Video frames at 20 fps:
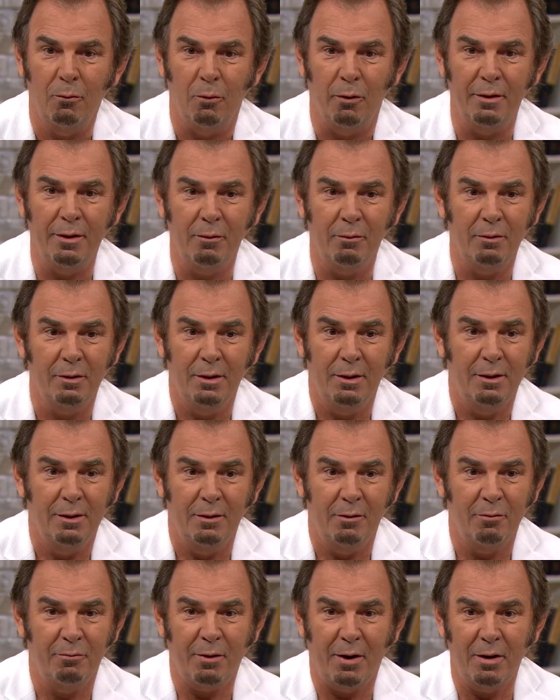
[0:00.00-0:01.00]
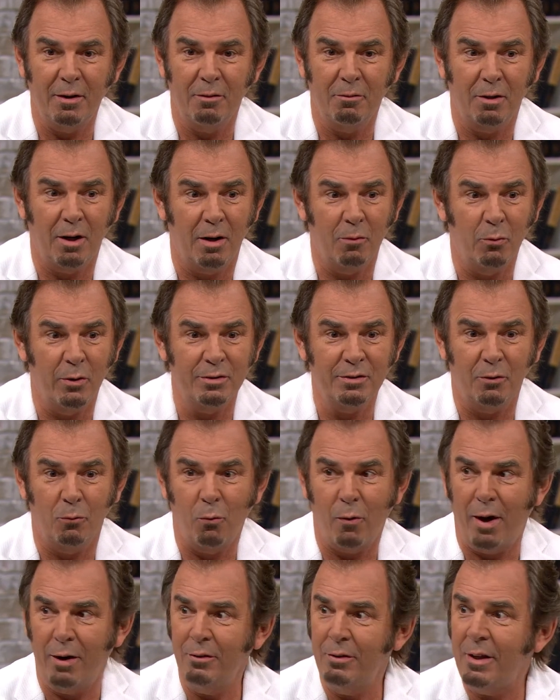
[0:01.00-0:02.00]
Well, the fire alarm wasn't
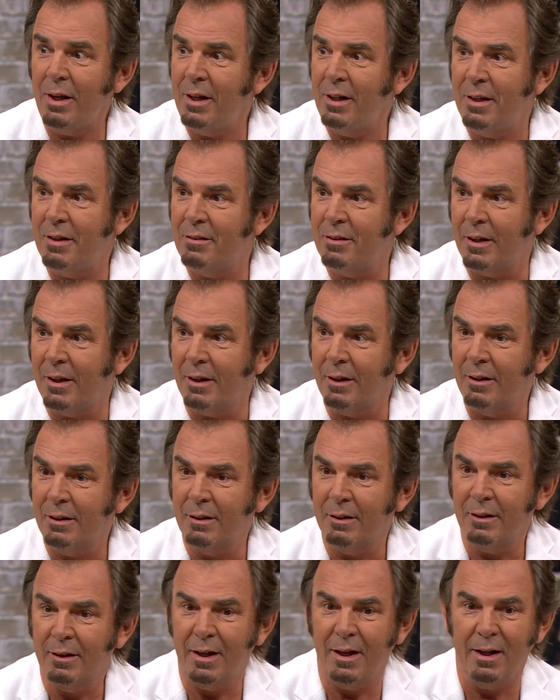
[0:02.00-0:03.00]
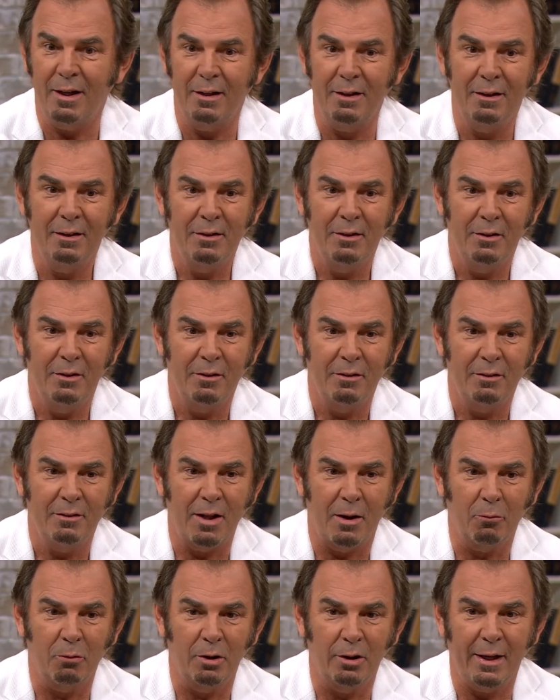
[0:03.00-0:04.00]
wired to anything, and
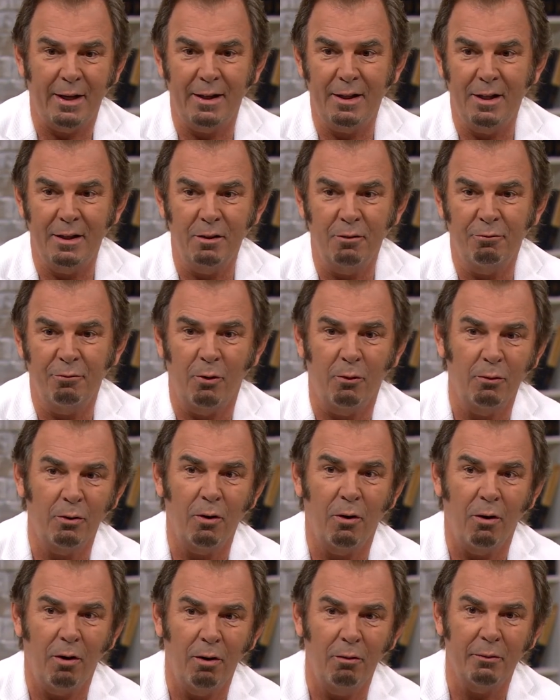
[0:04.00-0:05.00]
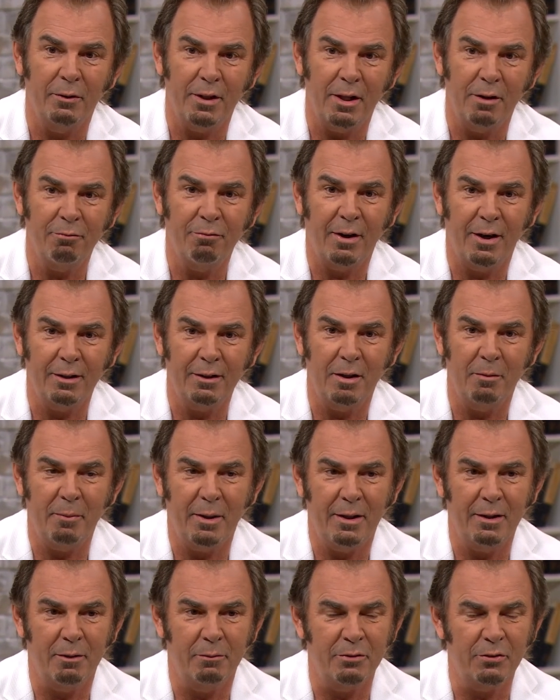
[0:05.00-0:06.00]
they were late in the phone call when they finally
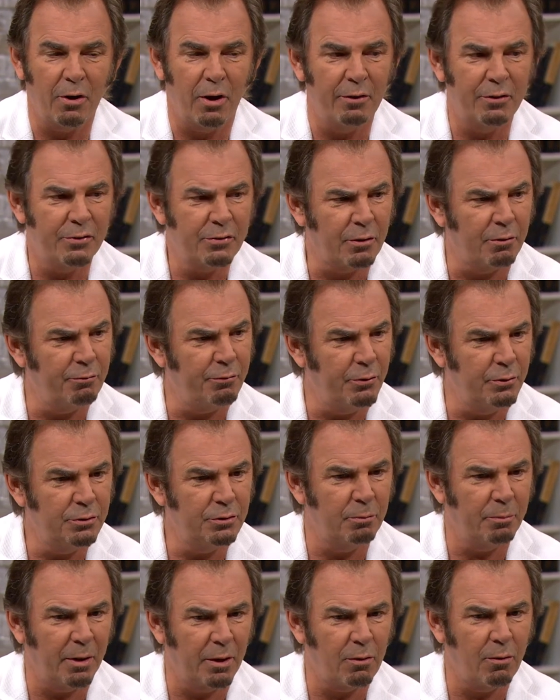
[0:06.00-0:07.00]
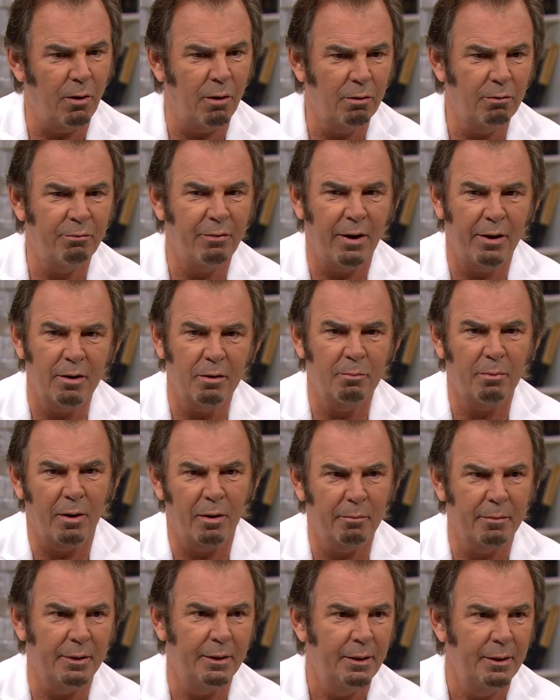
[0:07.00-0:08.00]
made. There was all this confusion about call the fire
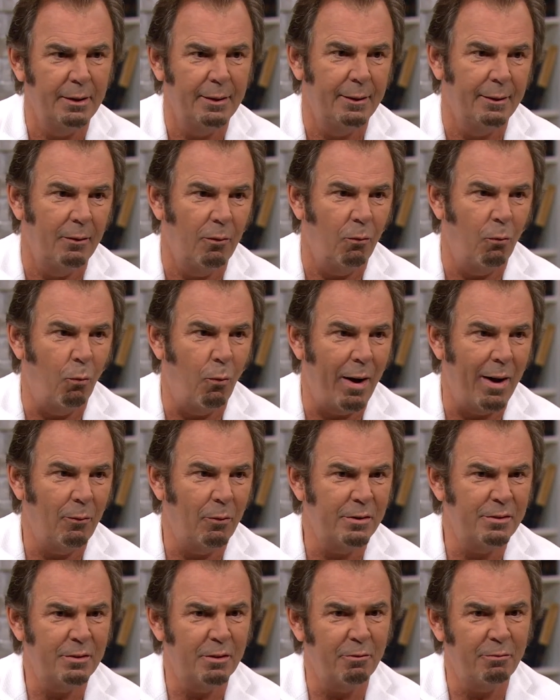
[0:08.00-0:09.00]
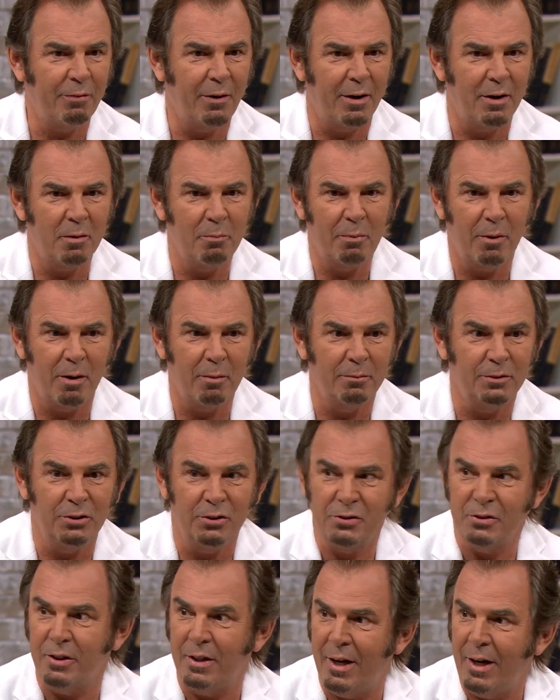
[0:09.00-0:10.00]
department. Why wasn't the fire department
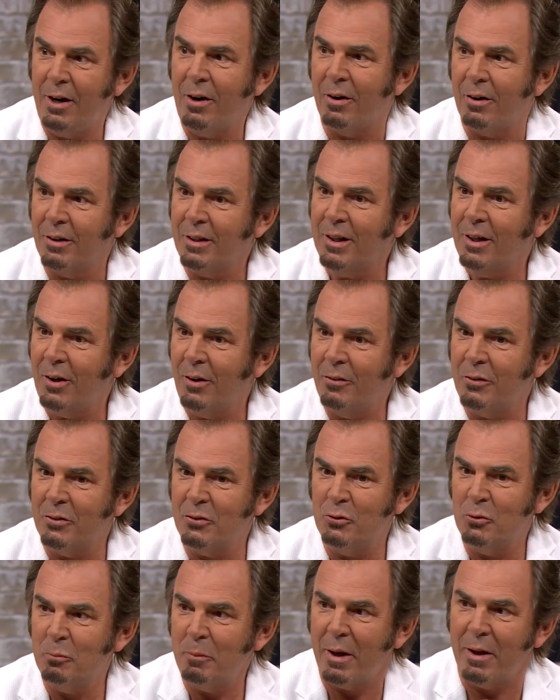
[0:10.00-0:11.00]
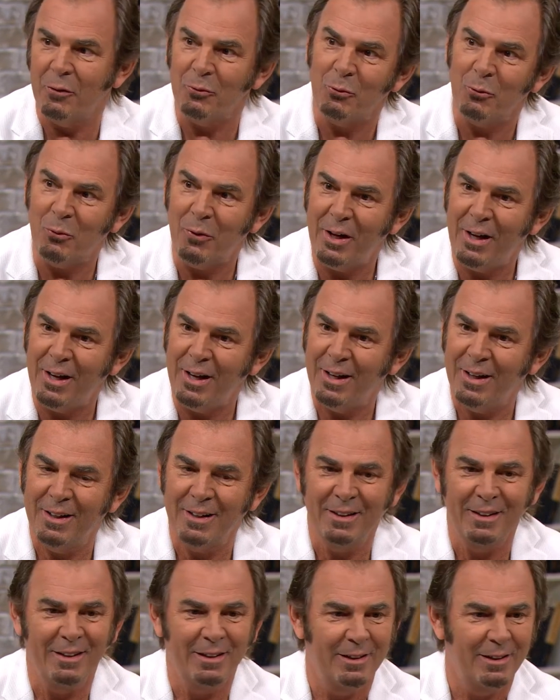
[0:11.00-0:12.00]
just there? You know, they're 2 miles away.
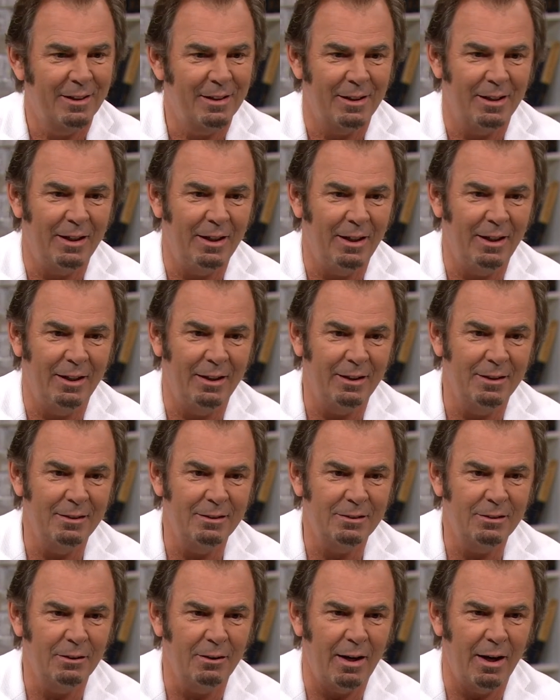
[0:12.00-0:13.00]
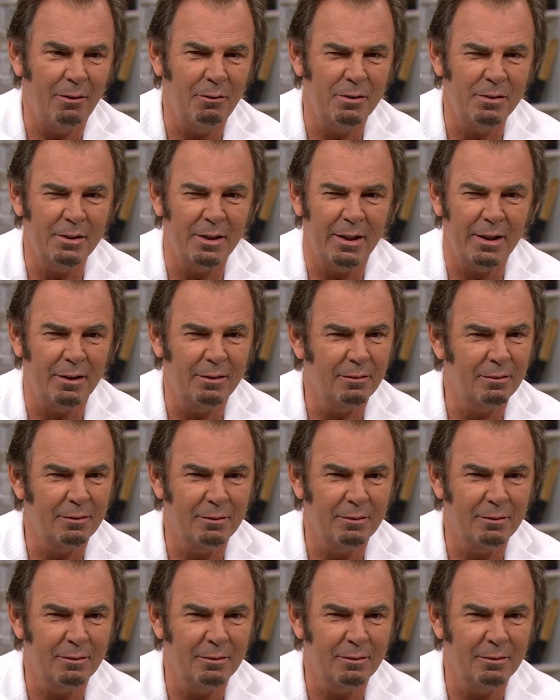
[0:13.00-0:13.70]
And so I was like,